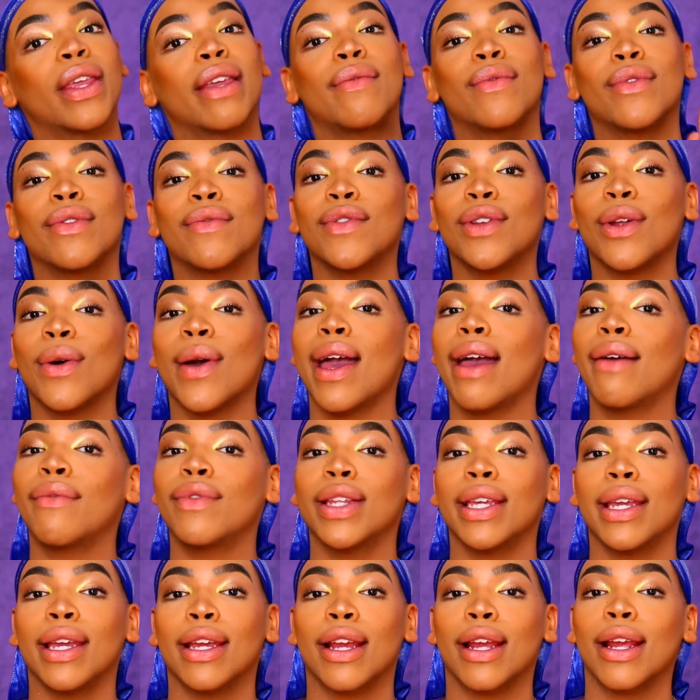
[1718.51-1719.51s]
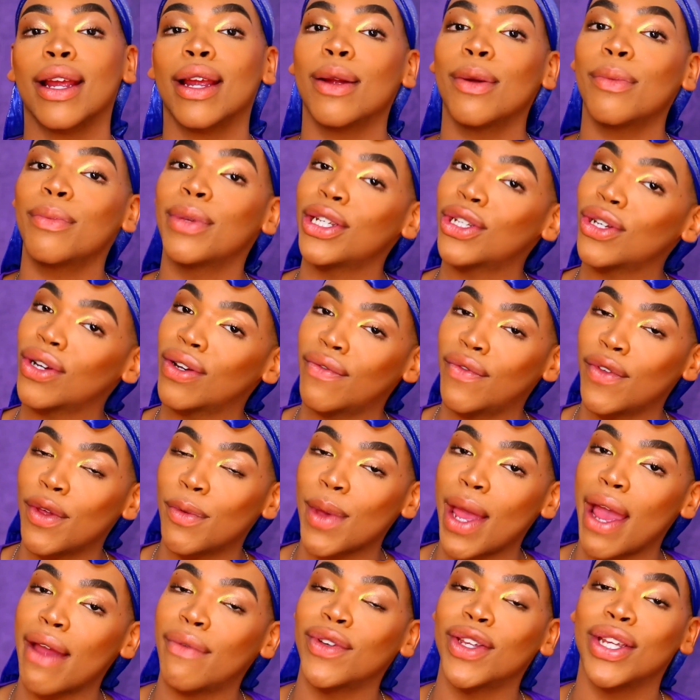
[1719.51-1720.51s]
Even if you don't have any hair, be sure to
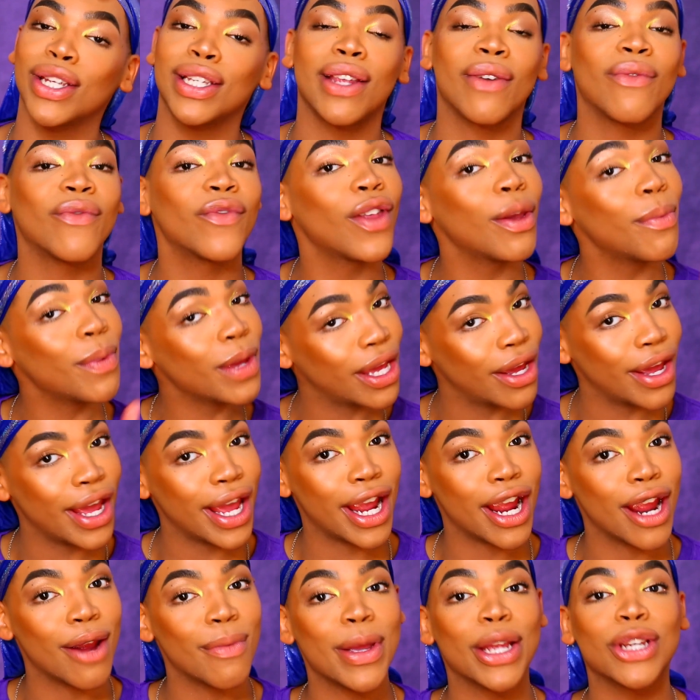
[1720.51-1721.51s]
flip it after you get done flipping your hair.